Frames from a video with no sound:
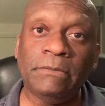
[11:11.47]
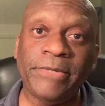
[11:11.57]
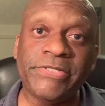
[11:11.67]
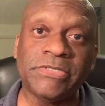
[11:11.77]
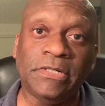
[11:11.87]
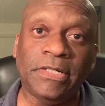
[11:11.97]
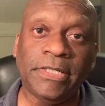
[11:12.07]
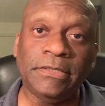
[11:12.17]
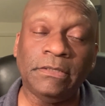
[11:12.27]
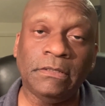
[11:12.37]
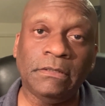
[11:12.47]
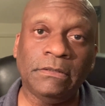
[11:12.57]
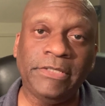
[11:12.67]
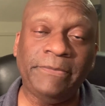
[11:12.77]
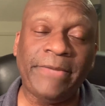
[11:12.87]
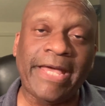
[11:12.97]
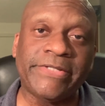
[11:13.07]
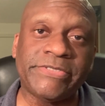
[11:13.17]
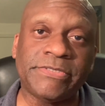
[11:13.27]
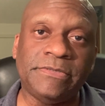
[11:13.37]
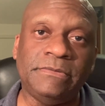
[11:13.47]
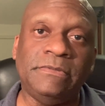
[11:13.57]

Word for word: based on the past